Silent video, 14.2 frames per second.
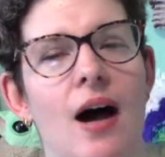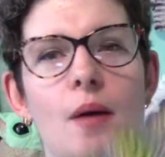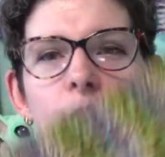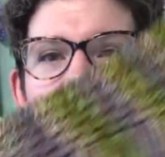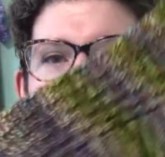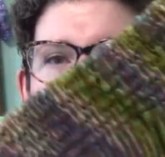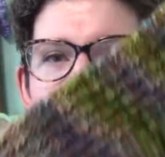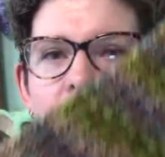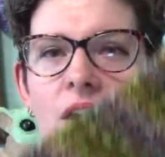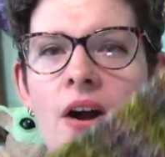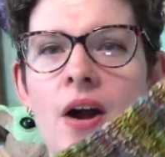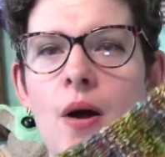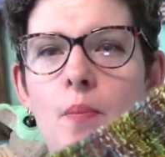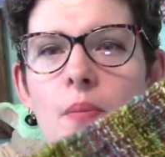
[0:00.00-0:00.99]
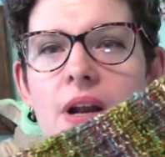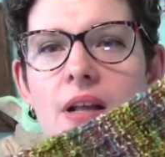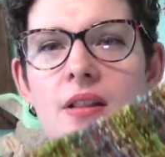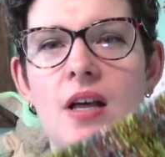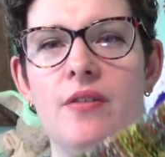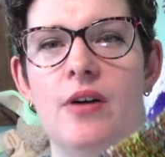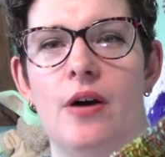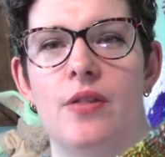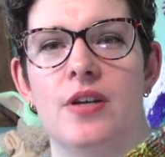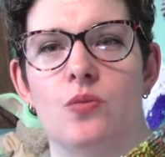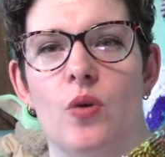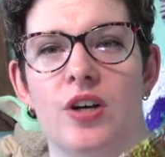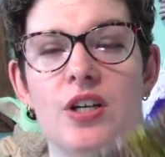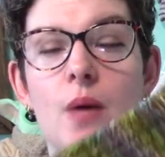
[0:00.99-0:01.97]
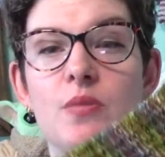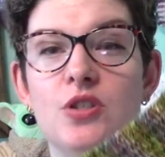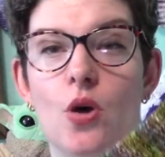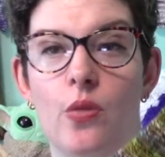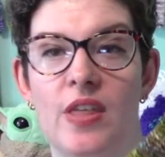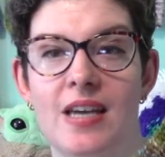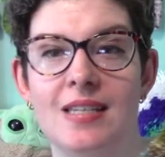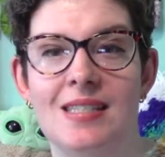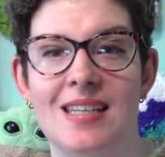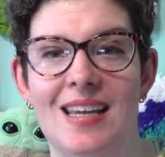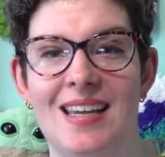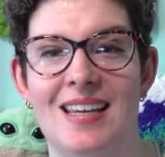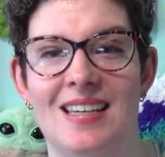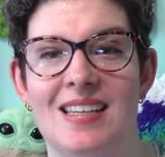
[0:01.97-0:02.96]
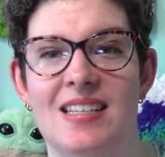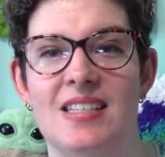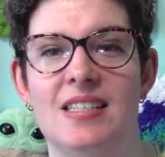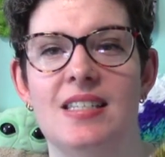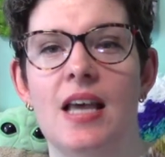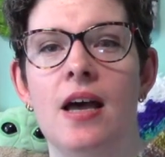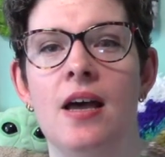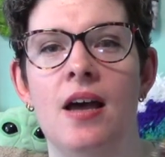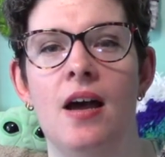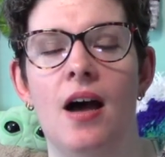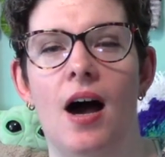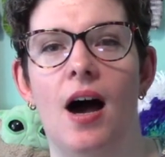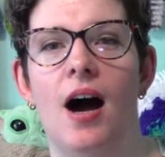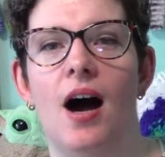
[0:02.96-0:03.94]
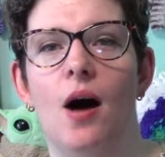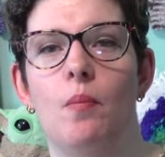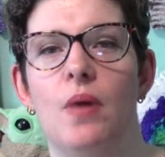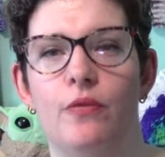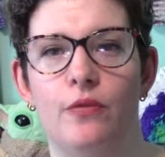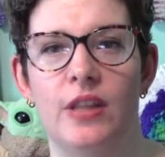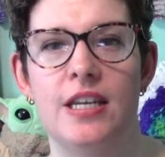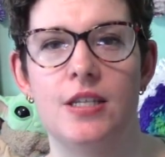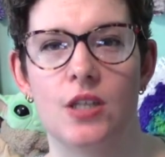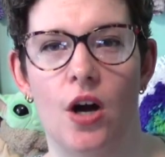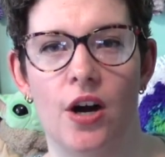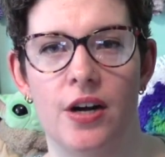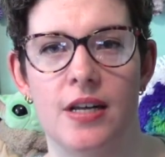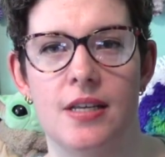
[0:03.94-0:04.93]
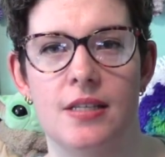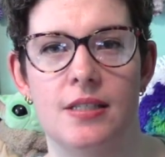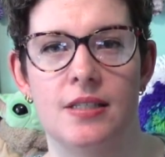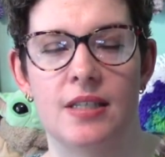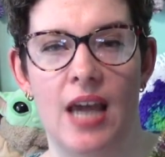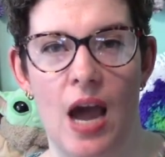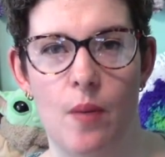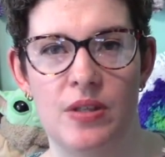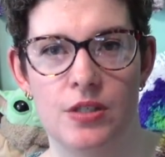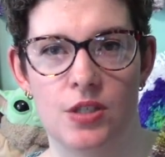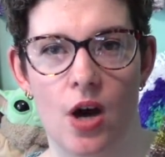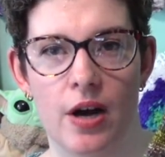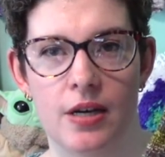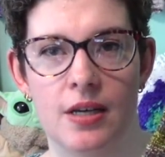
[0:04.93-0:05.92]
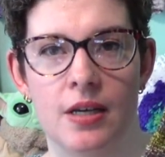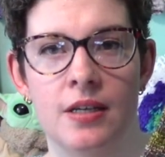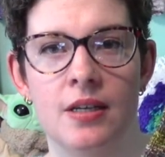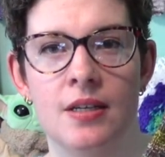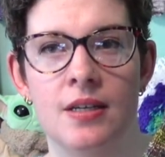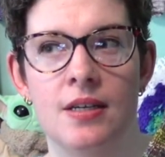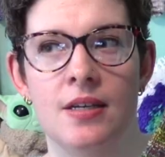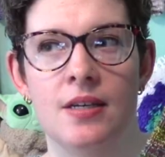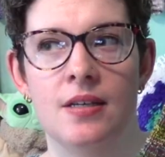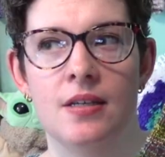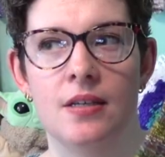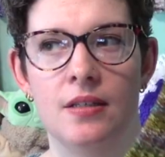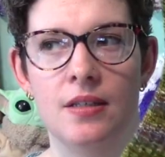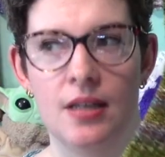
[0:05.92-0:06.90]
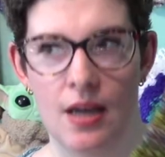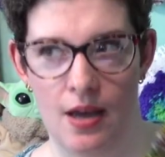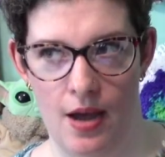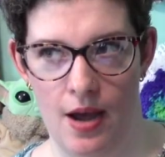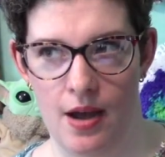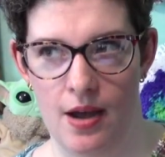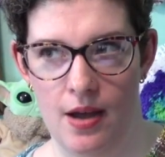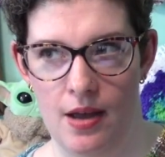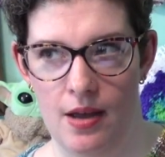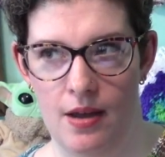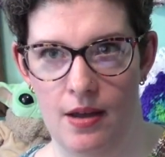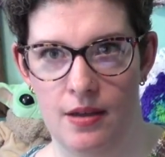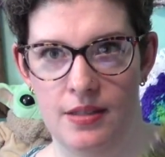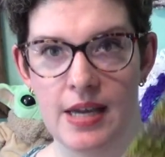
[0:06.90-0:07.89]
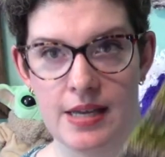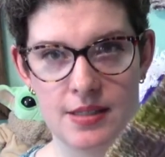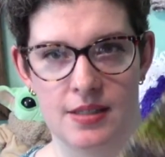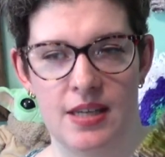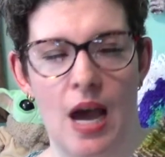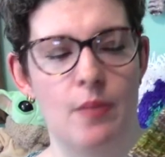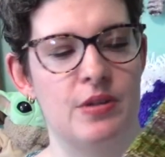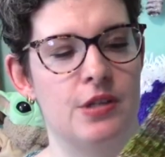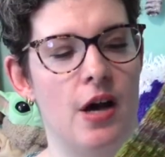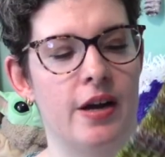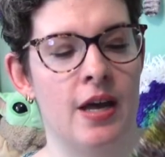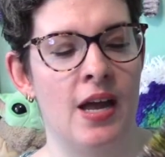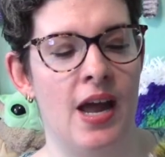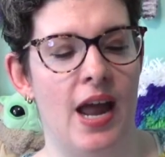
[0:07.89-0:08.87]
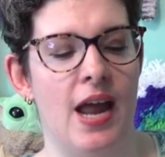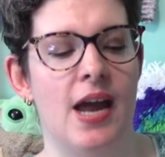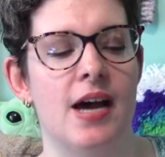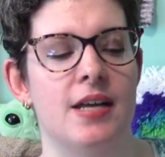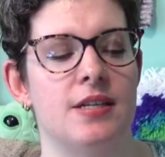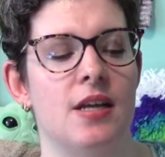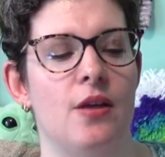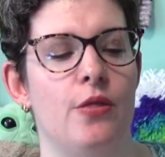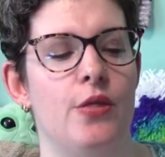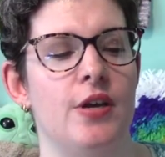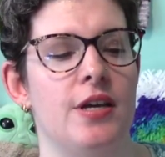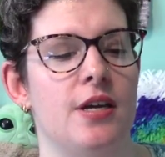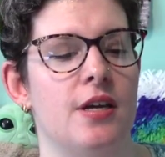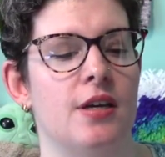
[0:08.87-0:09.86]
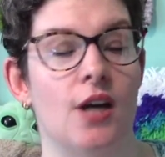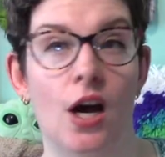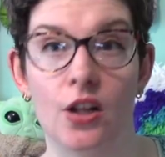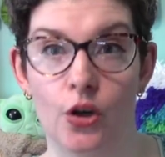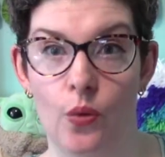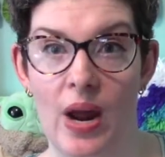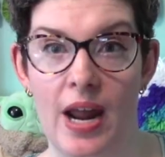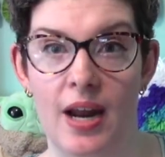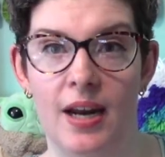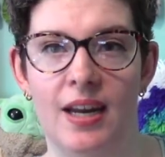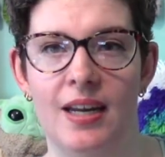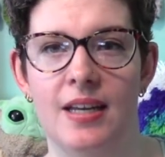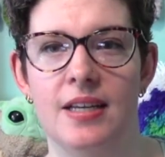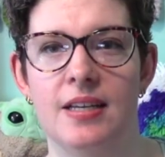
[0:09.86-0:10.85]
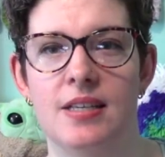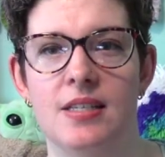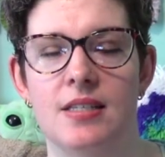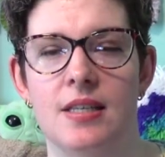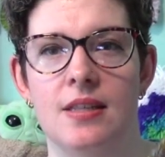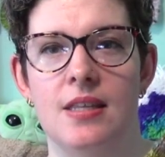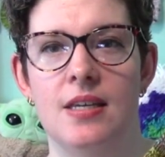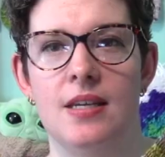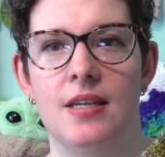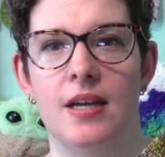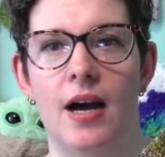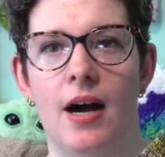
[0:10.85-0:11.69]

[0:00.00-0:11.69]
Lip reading: in here, but I love how this worked out. So this is Fleece Artist Cabin Sock. Yes, cabin sock, and the colorway is the